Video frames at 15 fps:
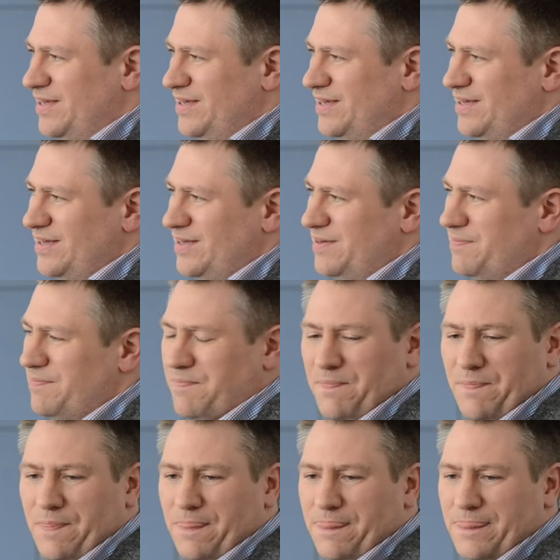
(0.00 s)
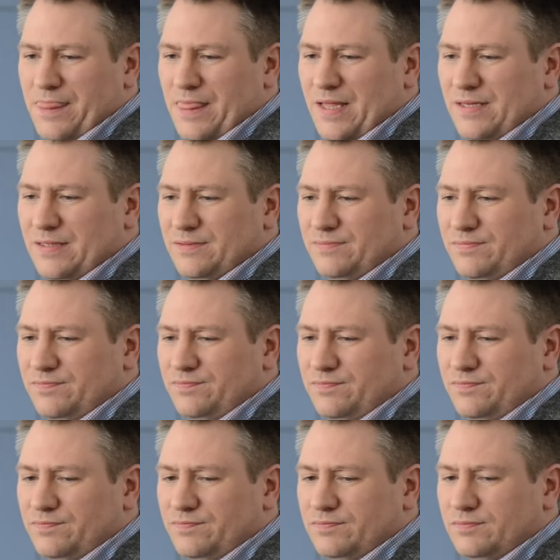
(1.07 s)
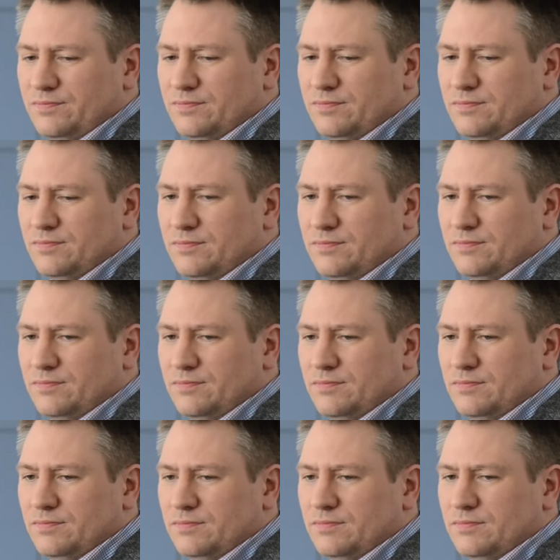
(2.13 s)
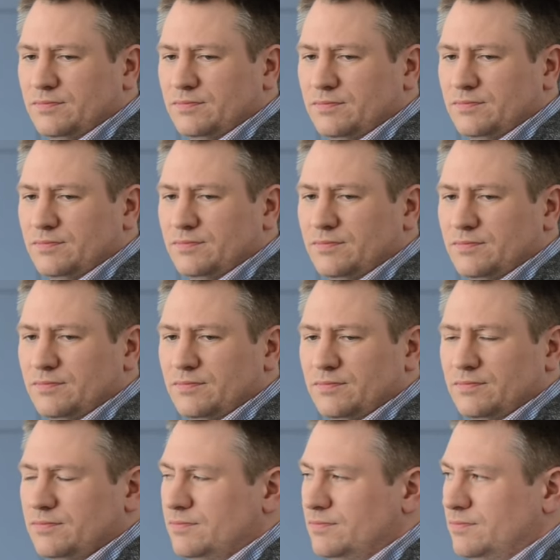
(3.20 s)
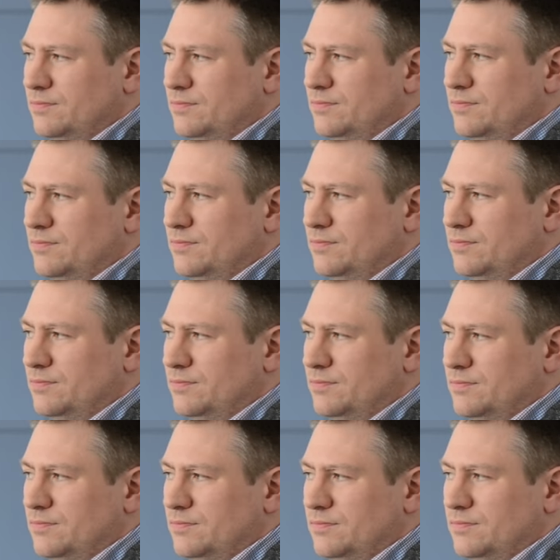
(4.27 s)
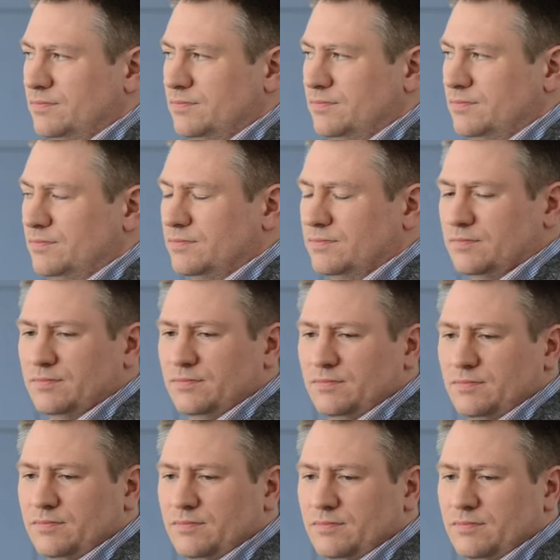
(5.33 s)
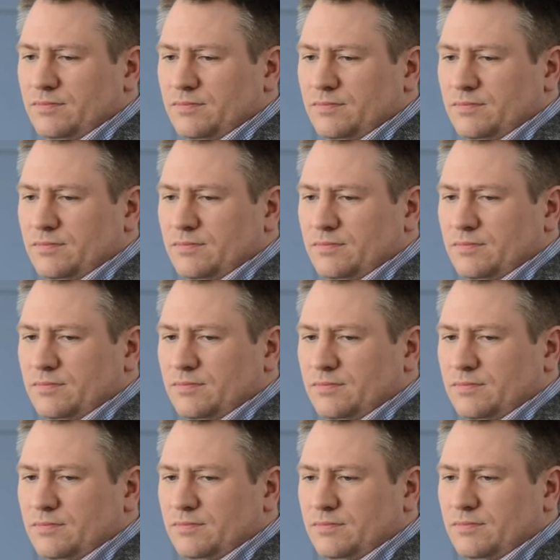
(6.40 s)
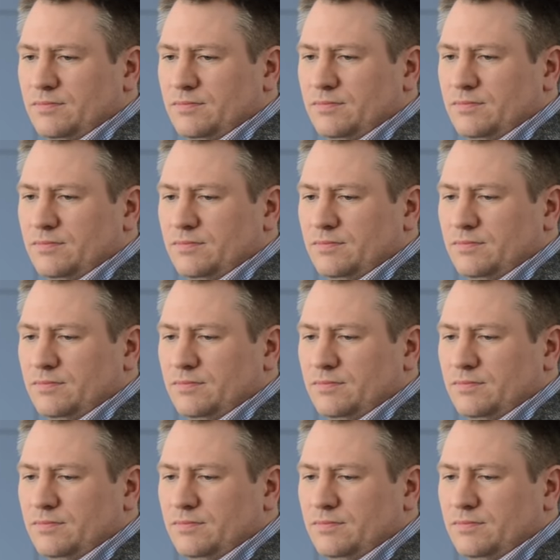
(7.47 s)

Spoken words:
The person shown says nothing.